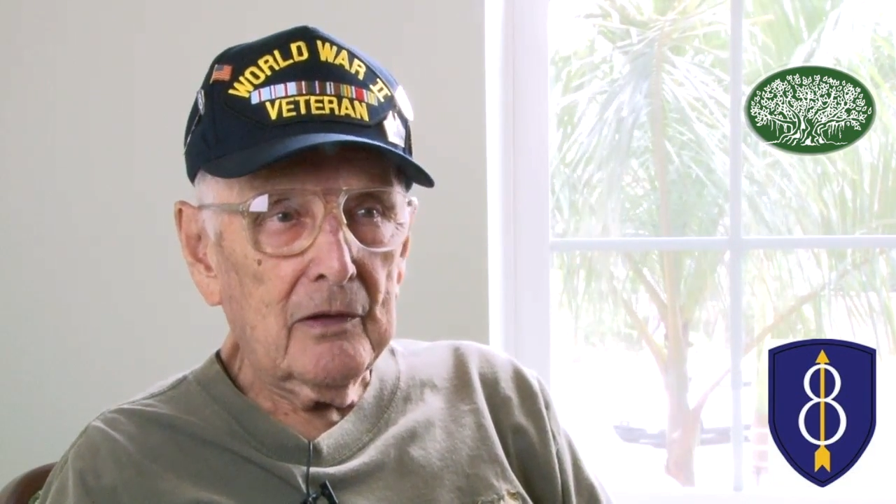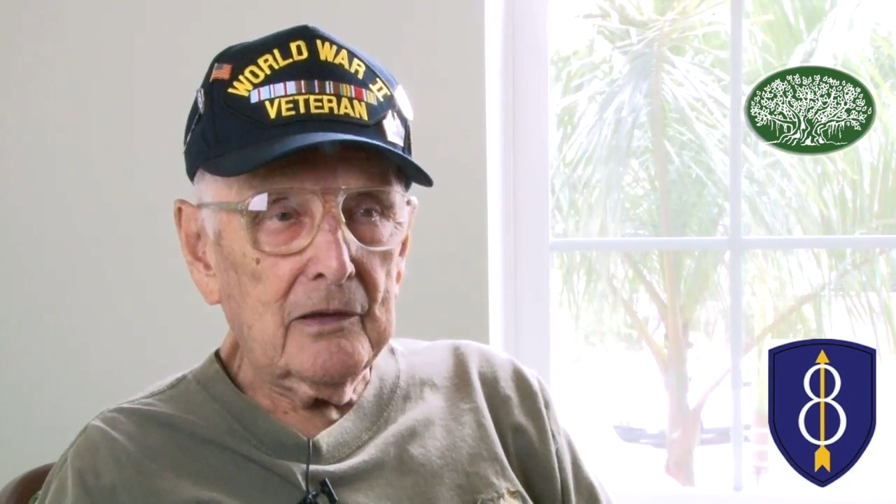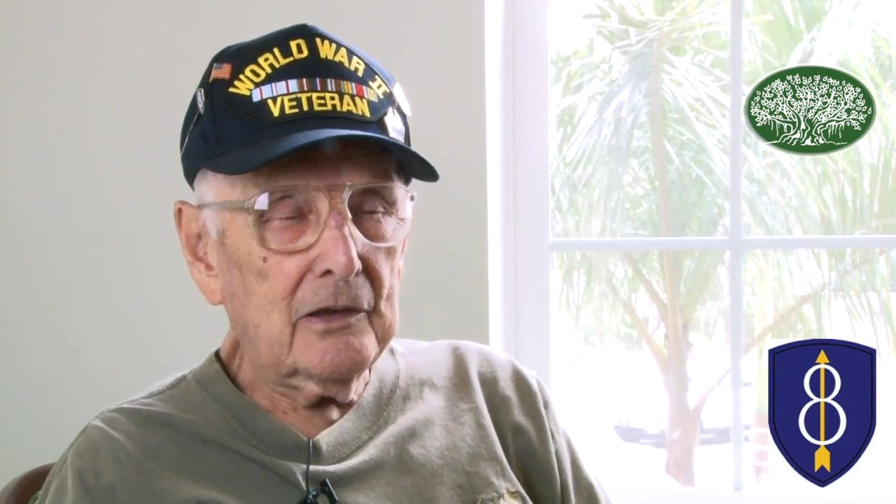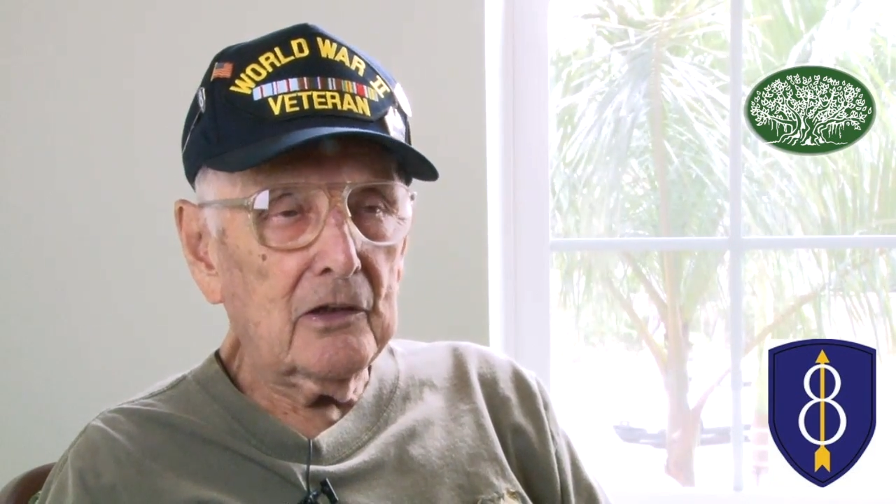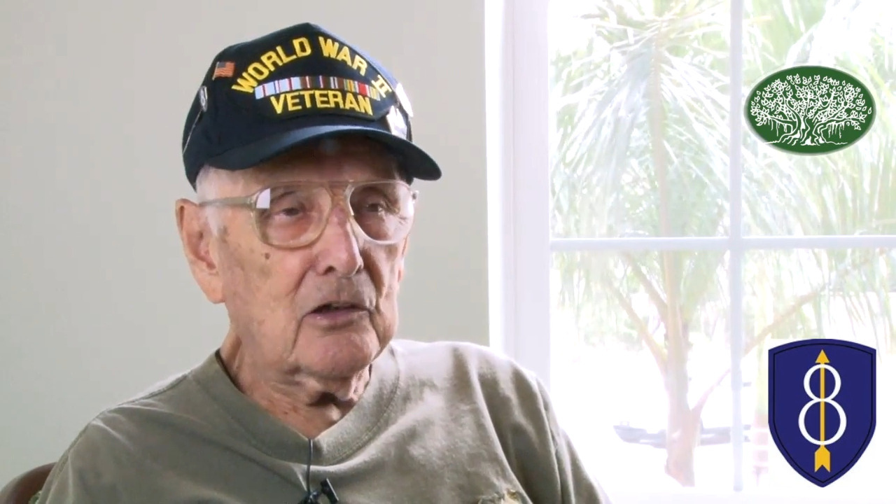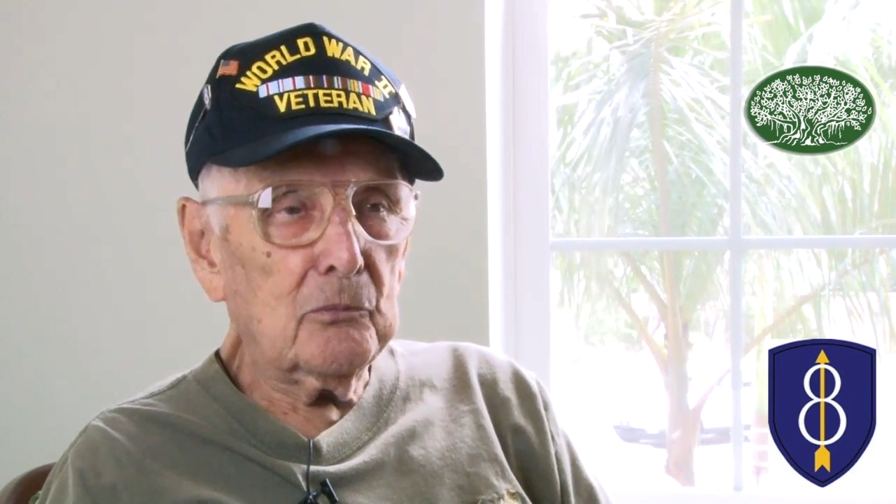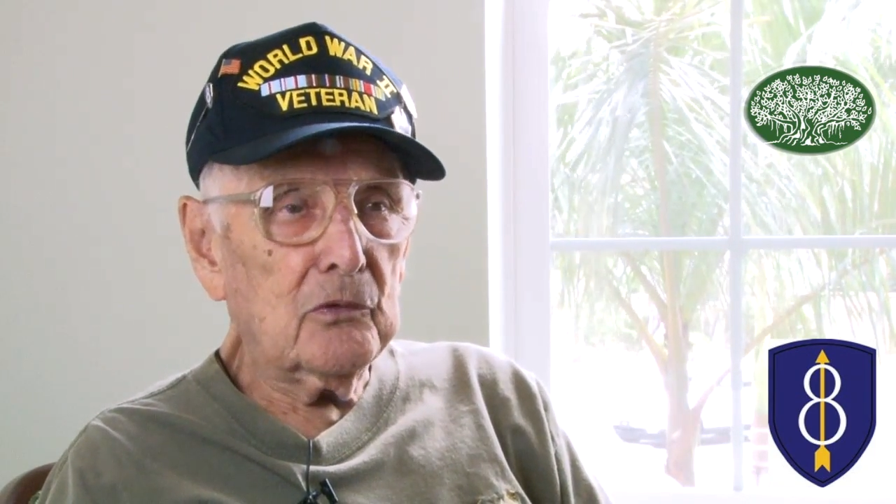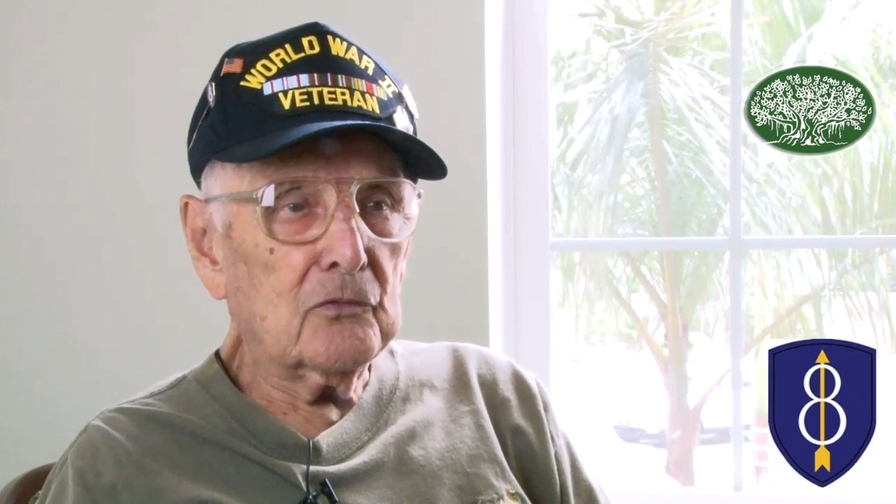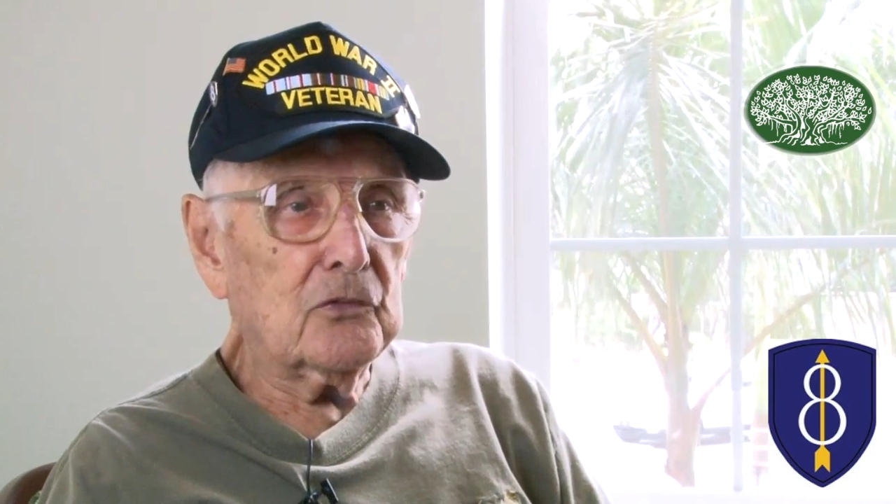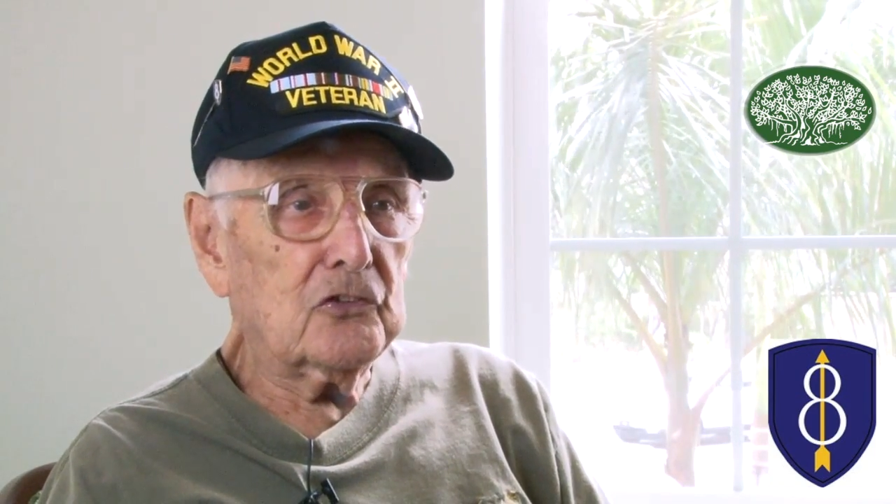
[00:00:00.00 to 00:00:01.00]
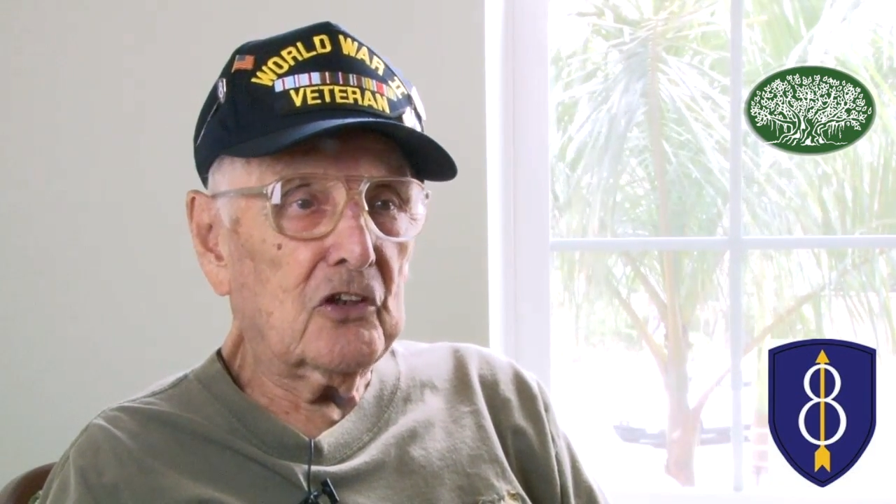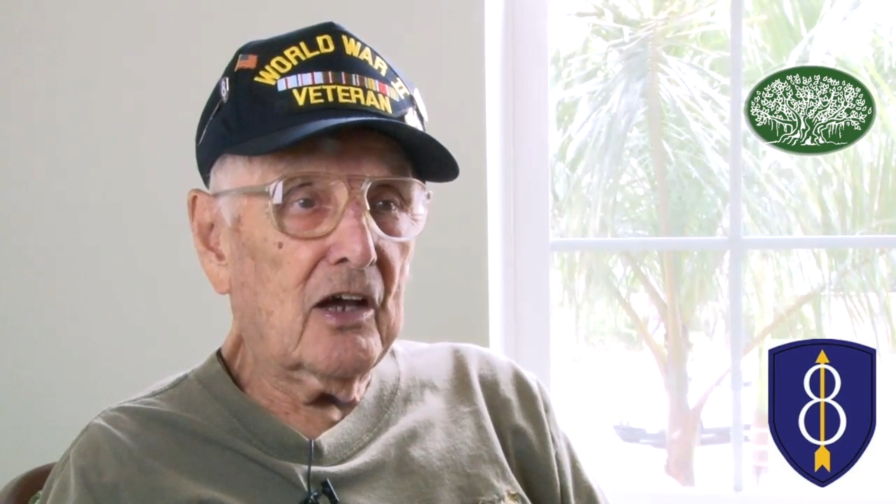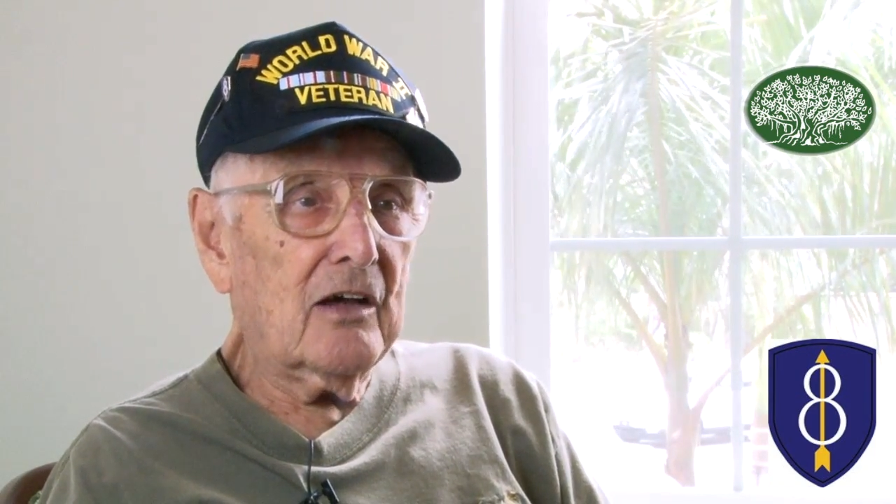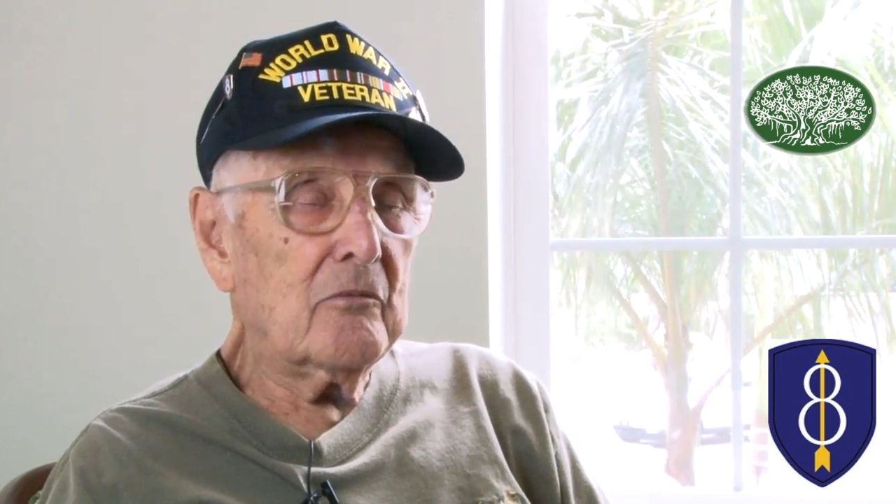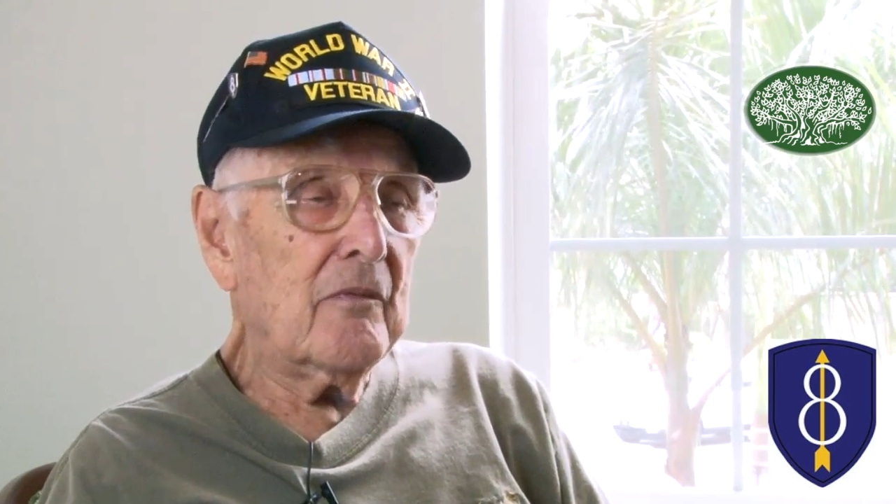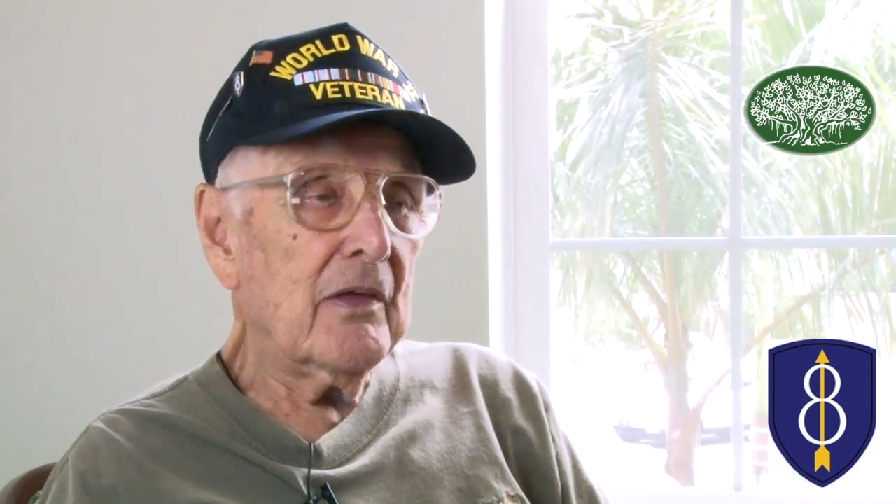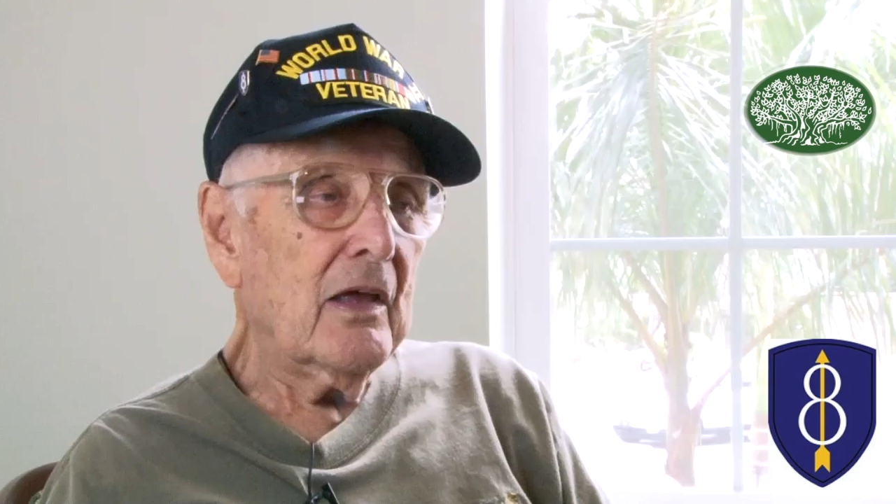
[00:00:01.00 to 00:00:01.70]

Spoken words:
They did a beautiful job,